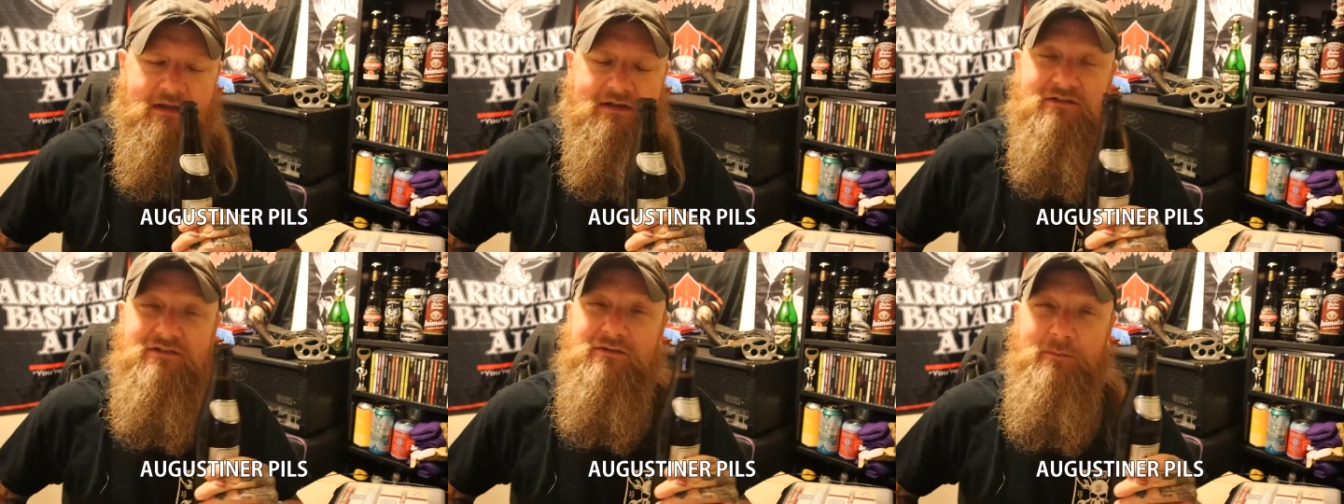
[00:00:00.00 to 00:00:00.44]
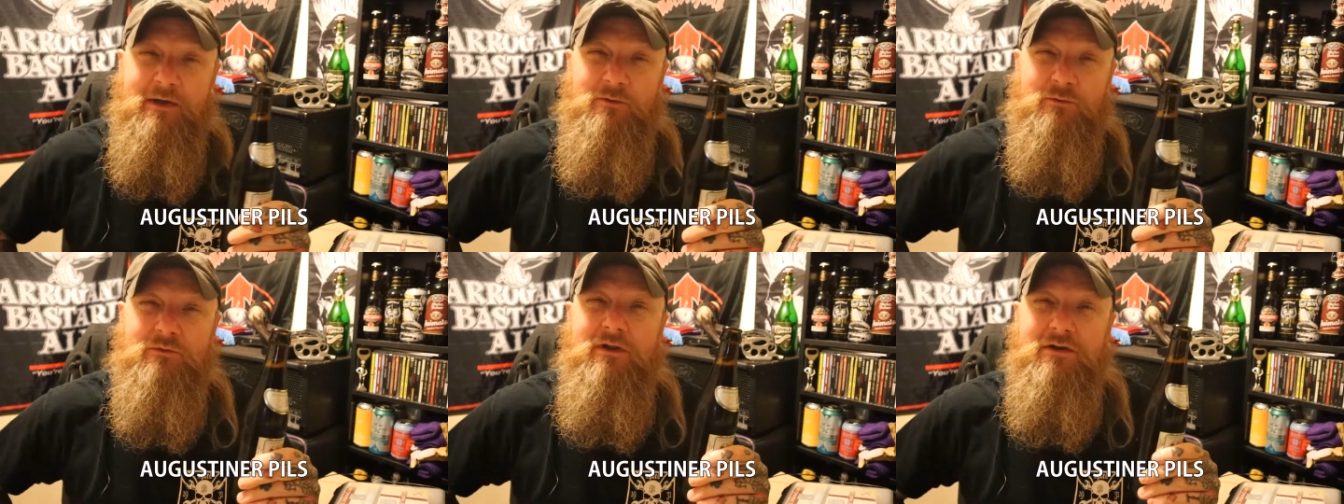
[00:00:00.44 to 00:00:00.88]
It
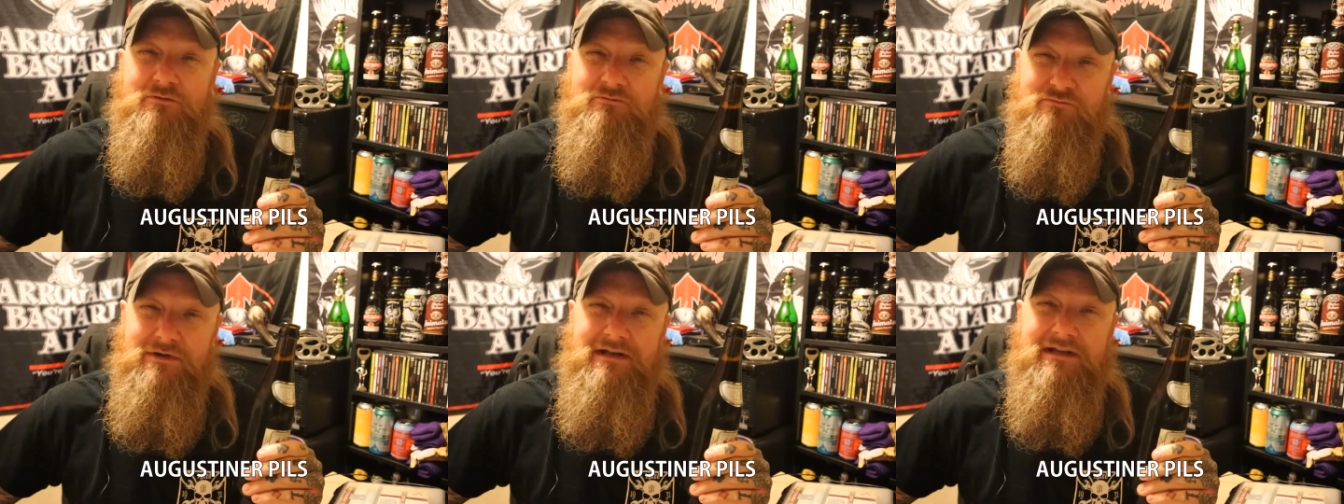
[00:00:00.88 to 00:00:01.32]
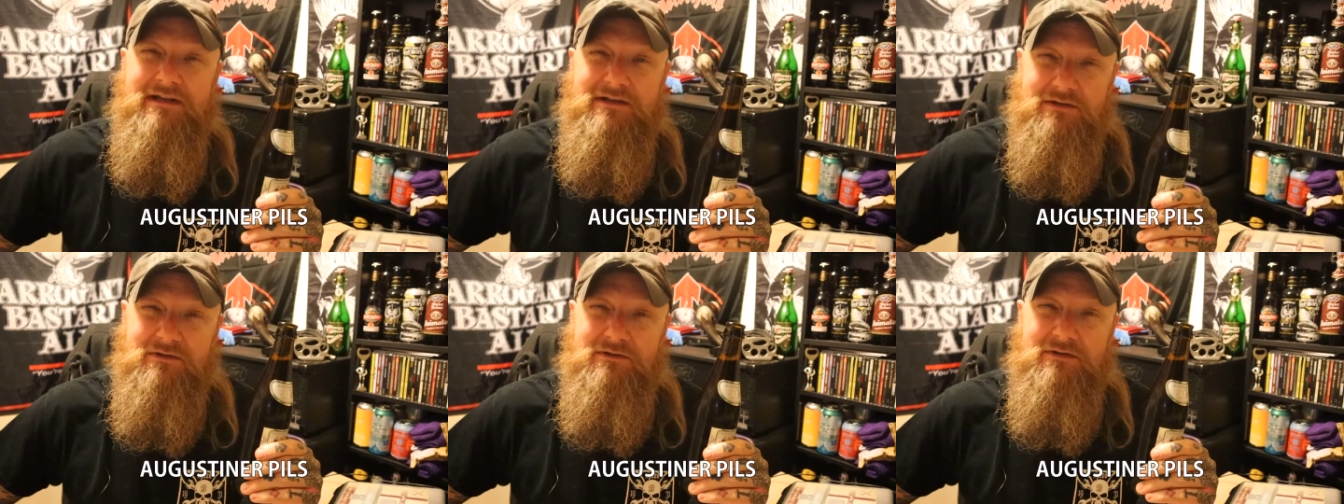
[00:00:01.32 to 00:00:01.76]
smells like a really
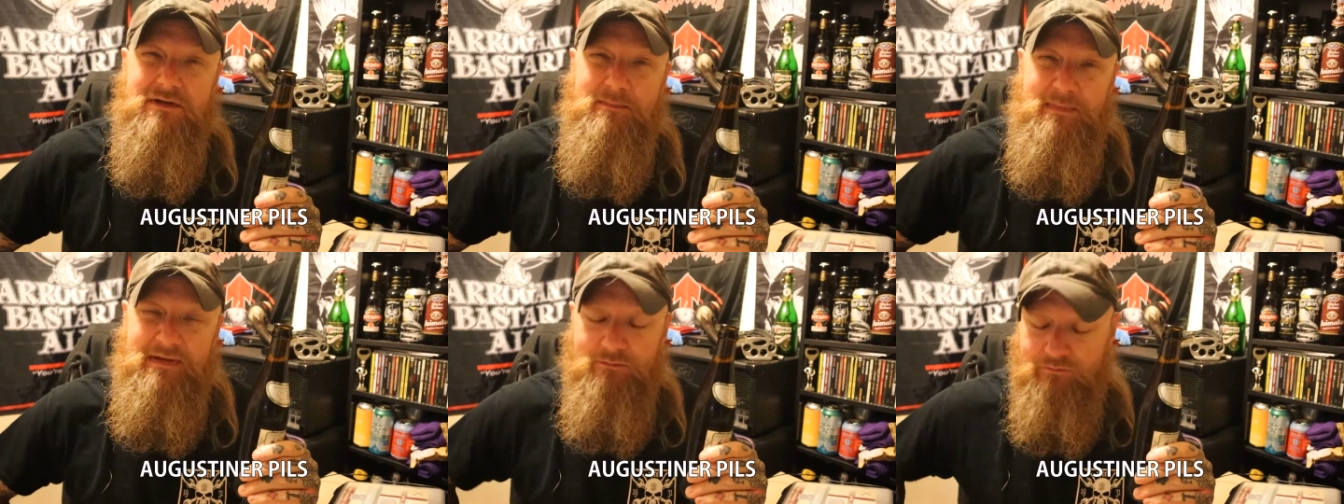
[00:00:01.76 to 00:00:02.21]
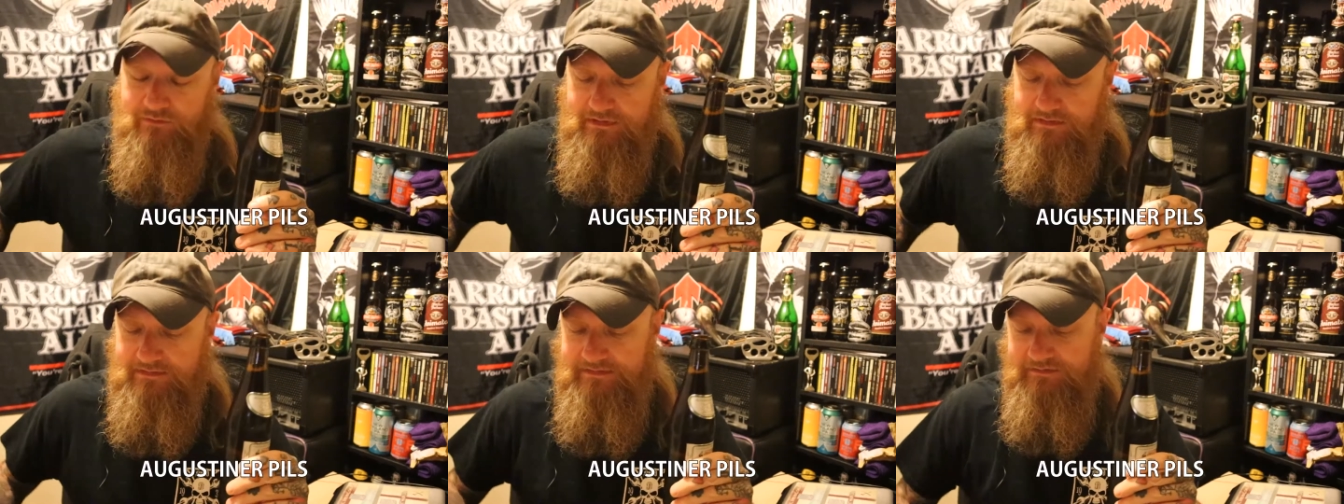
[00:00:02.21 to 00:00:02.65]
good
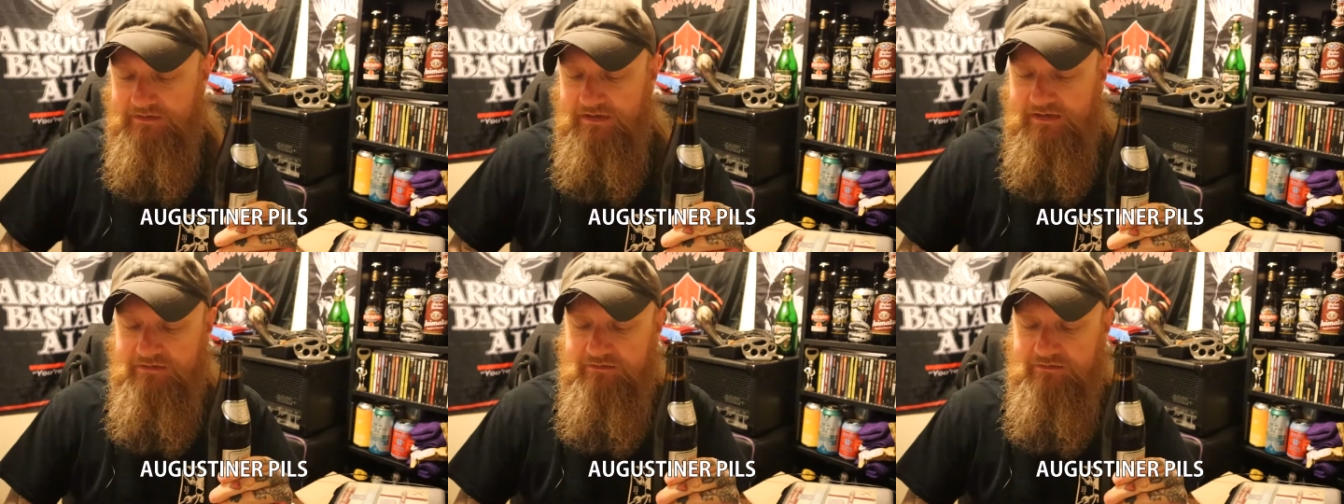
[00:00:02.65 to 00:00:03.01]
Pilsner. Let's get it